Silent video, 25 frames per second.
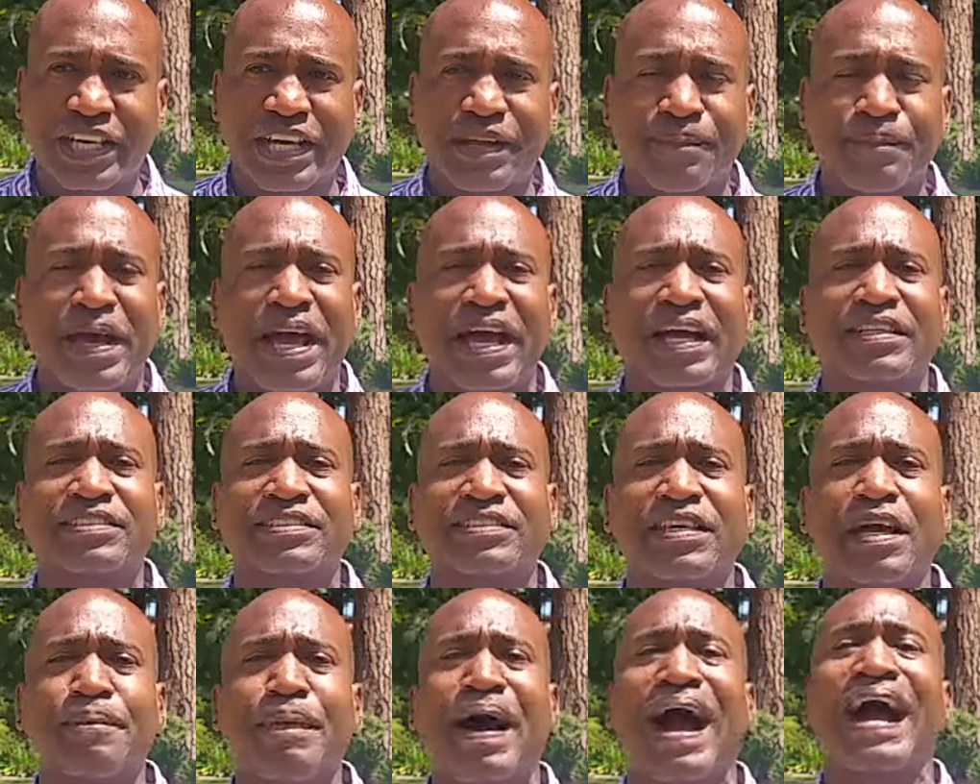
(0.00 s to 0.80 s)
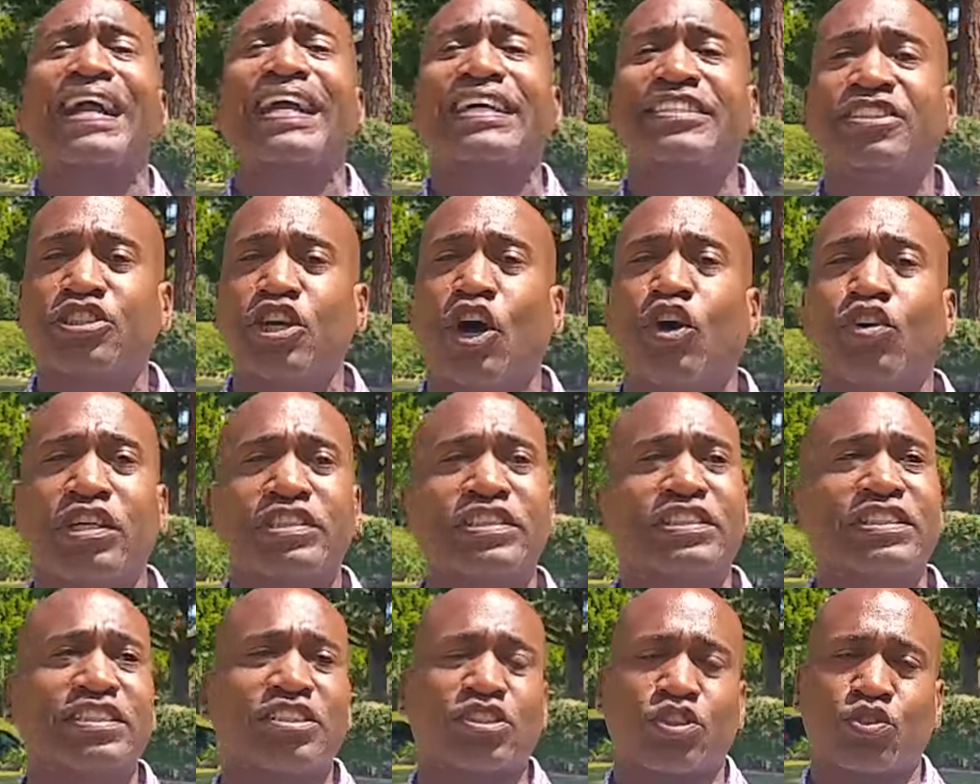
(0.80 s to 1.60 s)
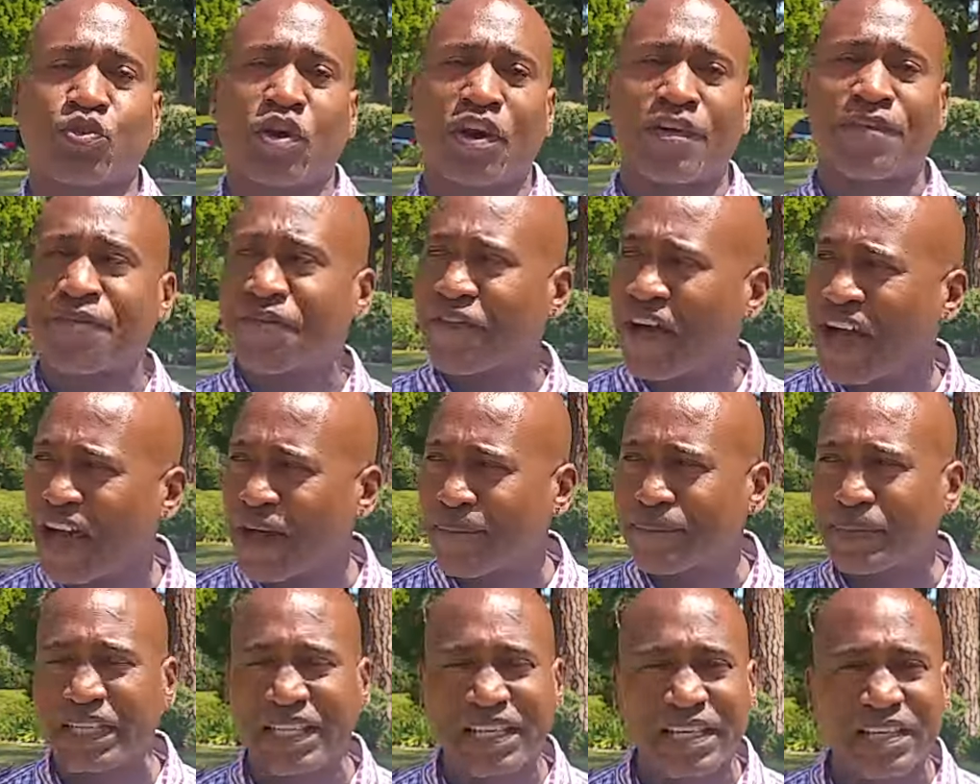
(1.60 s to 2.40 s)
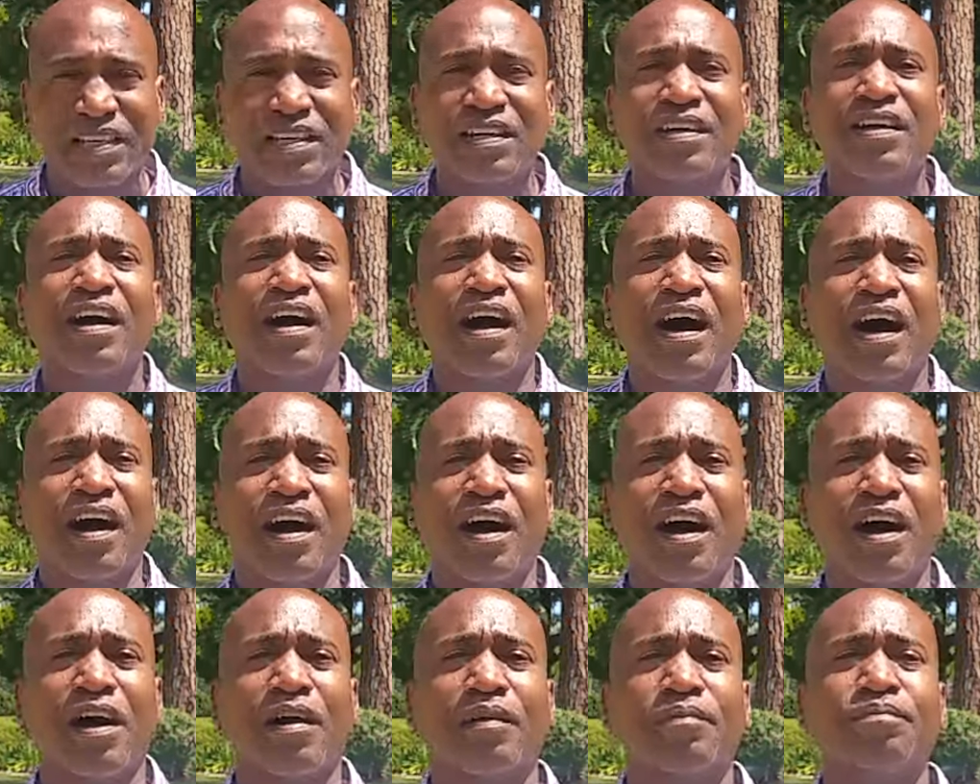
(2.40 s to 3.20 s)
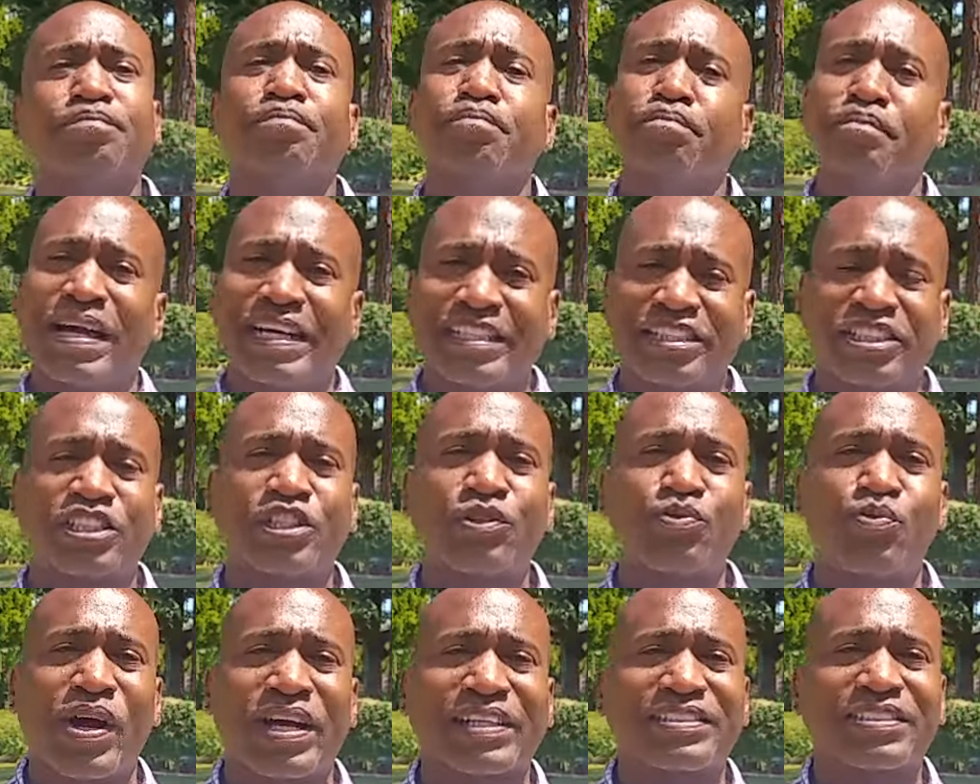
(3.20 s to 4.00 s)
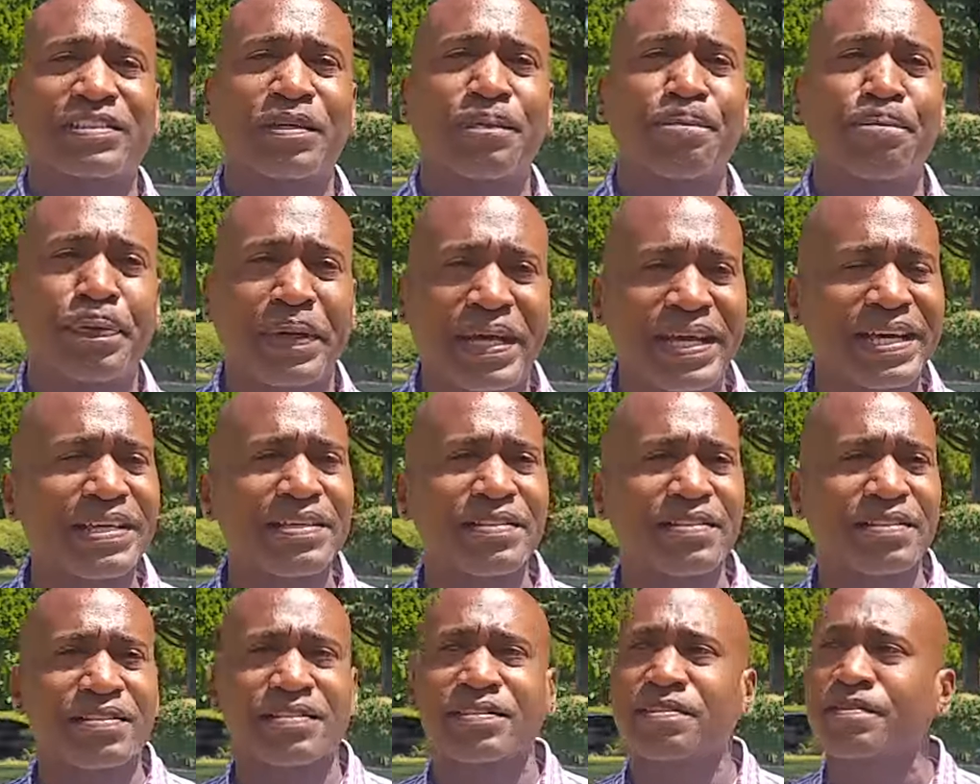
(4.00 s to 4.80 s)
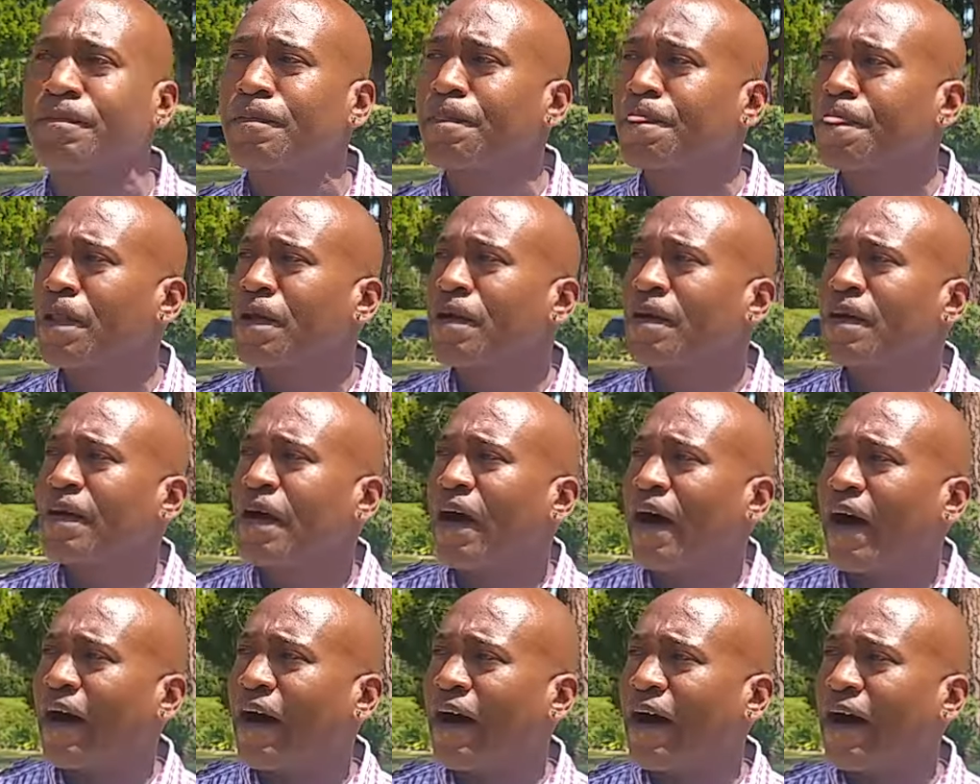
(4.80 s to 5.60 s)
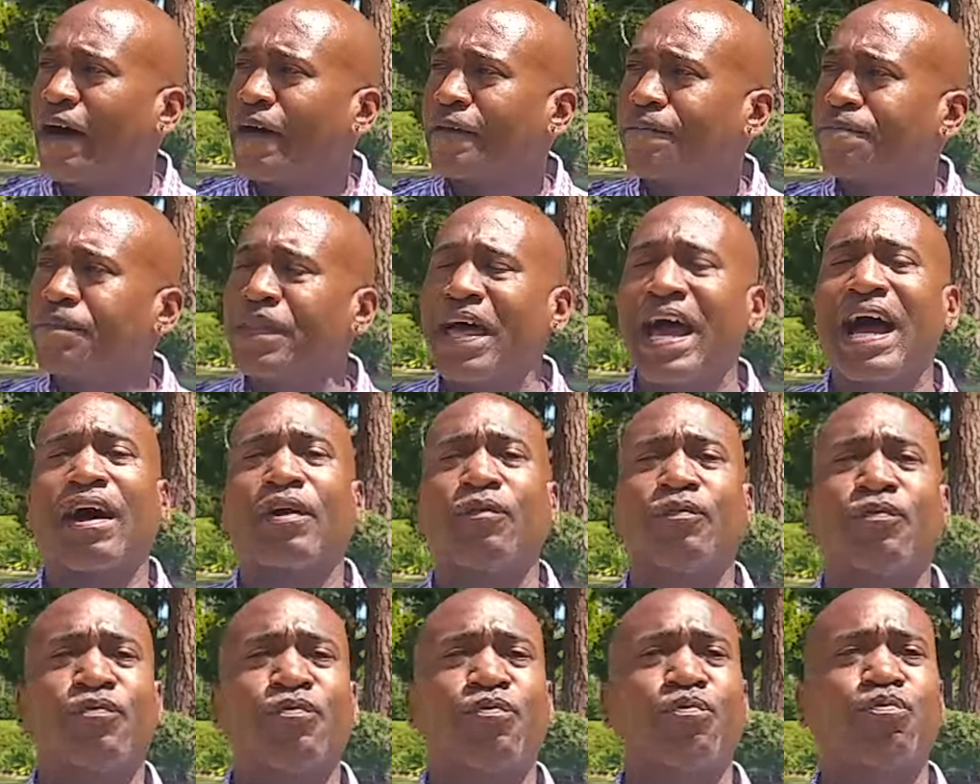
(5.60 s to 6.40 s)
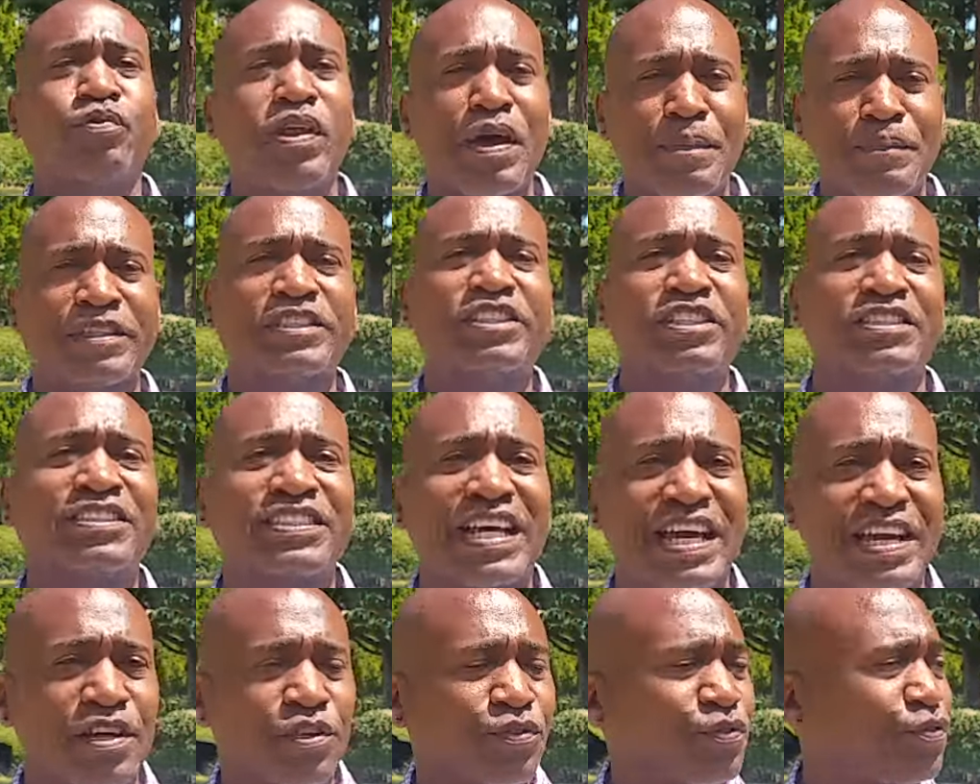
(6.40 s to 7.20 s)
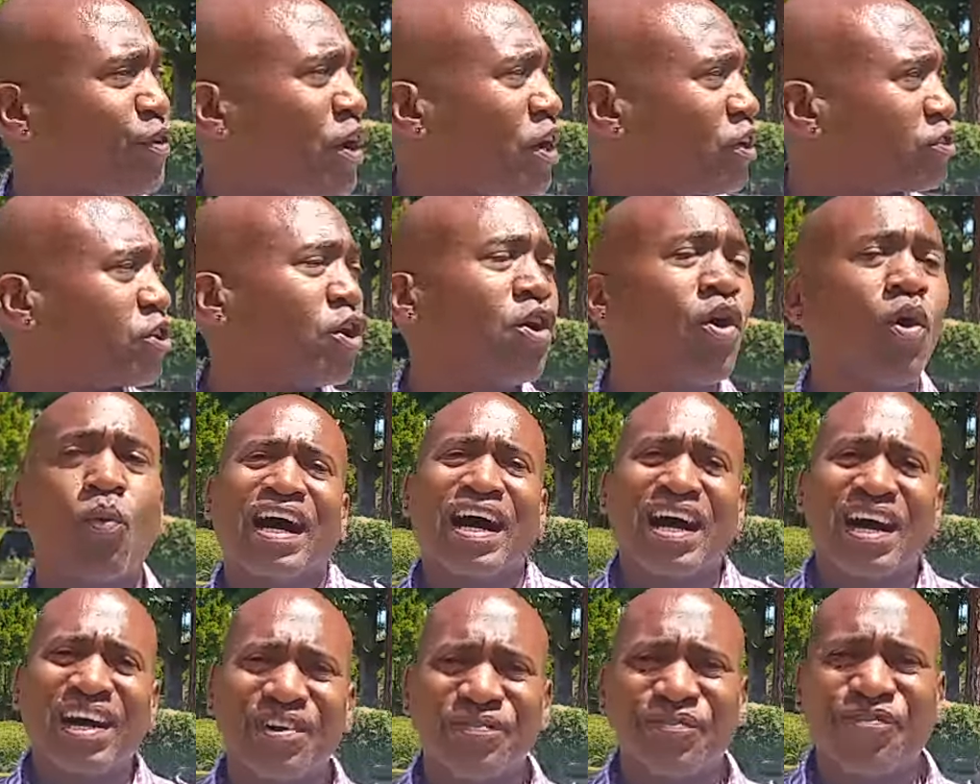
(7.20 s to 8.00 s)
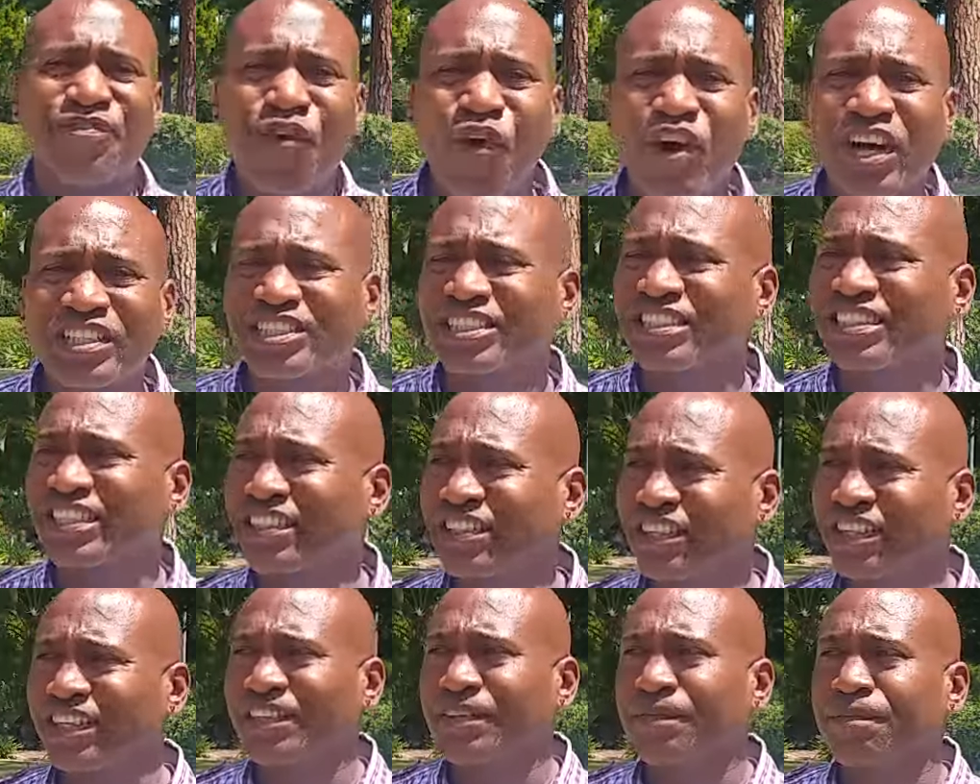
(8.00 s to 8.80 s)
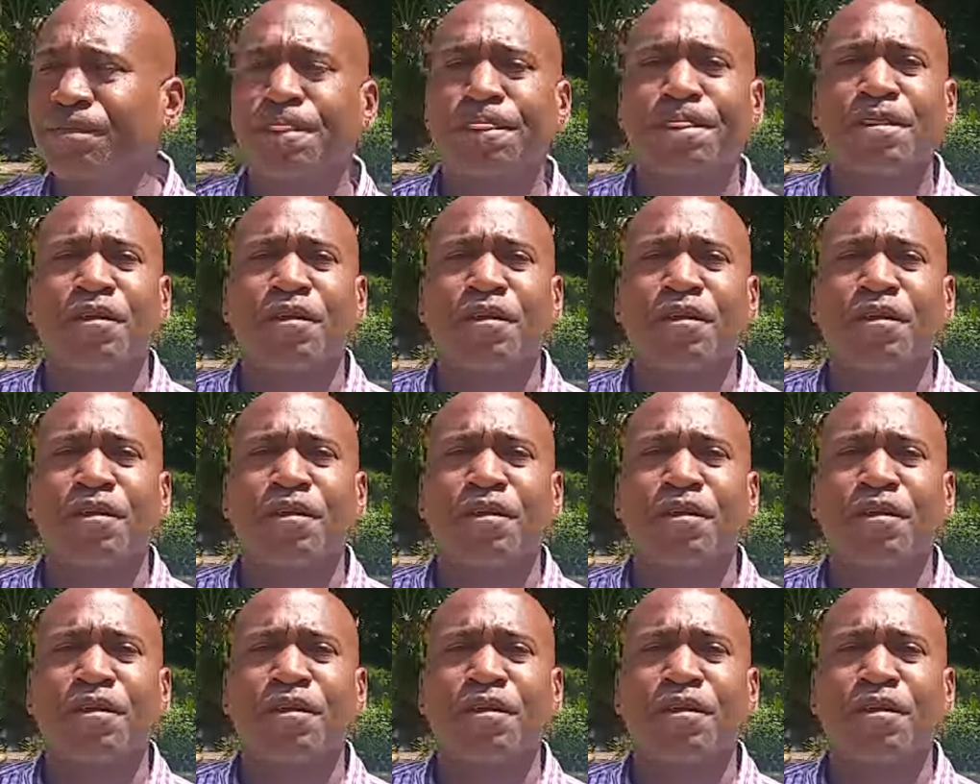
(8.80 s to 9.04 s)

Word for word: again, man, I say my condolences to her family. Um, may she rest in peace. Um, now, let me just say this first. Unfortunately,